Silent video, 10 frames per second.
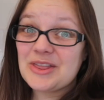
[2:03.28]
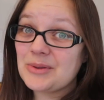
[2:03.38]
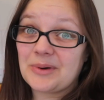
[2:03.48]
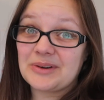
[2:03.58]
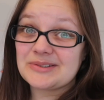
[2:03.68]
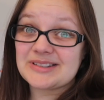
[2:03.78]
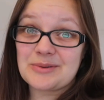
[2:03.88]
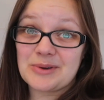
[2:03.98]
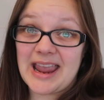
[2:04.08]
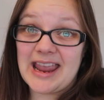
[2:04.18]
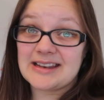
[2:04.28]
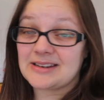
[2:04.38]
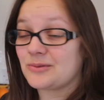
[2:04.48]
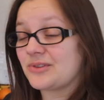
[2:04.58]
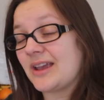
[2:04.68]
the world is going to end.
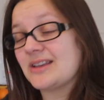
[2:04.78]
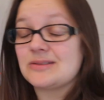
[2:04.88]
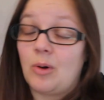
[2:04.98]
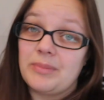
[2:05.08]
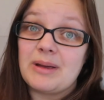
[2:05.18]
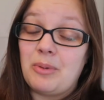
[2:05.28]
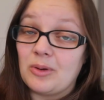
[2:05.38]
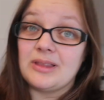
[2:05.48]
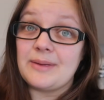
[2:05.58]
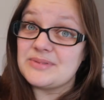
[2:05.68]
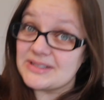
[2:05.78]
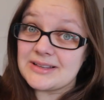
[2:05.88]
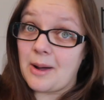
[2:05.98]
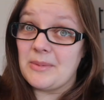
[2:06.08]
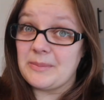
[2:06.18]
I don't think a zombie apocalypse
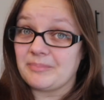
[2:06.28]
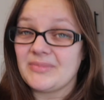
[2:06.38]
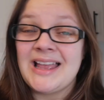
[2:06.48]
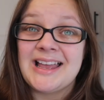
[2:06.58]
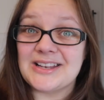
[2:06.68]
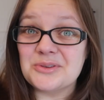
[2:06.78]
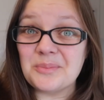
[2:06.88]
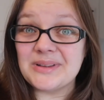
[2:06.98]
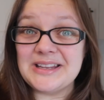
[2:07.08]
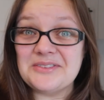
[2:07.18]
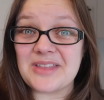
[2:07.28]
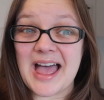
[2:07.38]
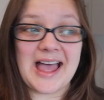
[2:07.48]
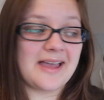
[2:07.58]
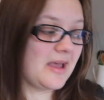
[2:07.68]
is coming. I don't believe
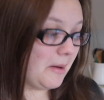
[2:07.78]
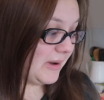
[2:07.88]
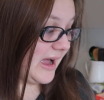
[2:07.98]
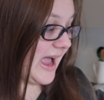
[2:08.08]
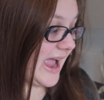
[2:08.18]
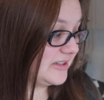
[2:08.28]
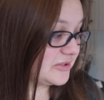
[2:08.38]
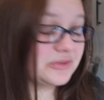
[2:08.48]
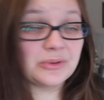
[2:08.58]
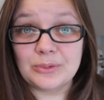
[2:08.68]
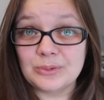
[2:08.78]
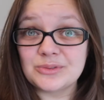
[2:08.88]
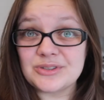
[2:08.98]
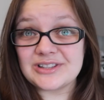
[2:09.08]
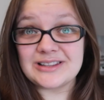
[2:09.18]
that, but I do
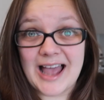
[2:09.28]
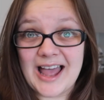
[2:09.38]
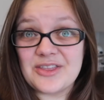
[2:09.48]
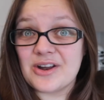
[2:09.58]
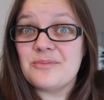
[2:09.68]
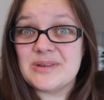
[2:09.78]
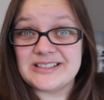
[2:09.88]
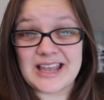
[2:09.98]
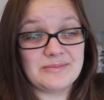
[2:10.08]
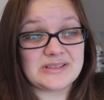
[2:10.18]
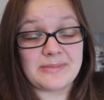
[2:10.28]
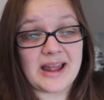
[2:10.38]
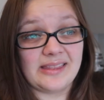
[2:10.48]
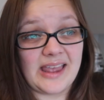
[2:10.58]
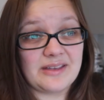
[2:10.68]
know that there have been times in
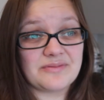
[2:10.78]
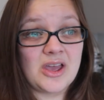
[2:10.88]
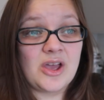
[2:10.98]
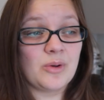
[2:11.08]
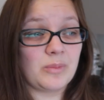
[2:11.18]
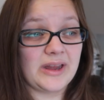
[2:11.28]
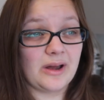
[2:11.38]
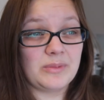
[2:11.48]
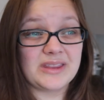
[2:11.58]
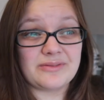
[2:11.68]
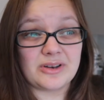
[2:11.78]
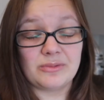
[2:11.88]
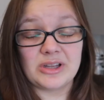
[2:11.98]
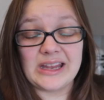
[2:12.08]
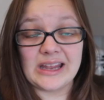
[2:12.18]
my life where we live in
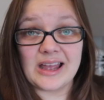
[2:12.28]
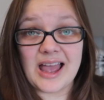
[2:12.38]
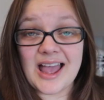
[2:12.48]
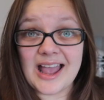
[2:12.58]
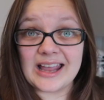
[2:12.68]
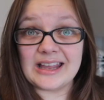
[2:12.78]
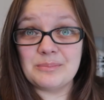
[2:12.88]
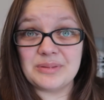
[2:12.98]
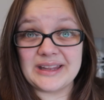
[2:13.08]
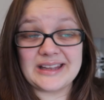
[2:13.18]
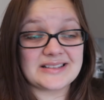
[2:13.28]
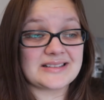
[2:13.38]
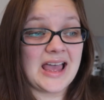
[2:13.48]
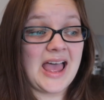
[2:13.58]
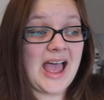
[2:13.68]
a really high
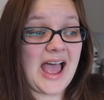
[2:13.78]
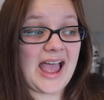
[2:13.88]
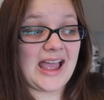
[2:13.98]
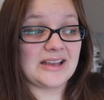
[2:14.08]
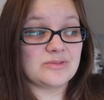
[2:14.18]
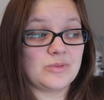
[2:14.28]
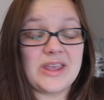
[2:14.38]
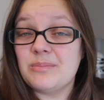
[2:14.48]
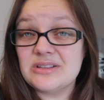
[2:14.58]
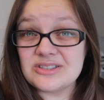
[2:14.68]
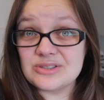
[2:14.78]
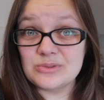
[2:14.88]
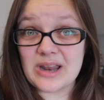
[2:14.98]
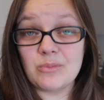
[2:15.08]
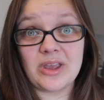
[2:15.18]
place and we have been
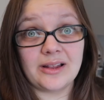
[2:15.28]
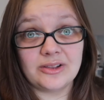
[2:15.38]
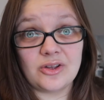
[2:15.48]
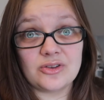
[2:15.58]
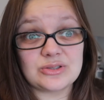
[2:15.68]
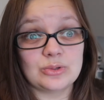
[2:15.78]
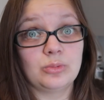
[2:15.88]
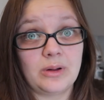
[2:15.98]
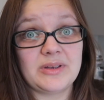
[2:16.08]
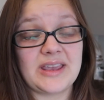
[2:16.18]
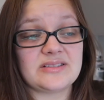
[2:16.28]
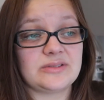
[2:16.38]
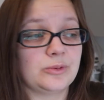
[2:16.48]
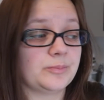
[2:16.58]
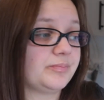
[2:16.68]
snowed in. We get a lot of snow when we get
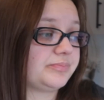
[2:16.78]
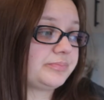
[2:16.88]
snow.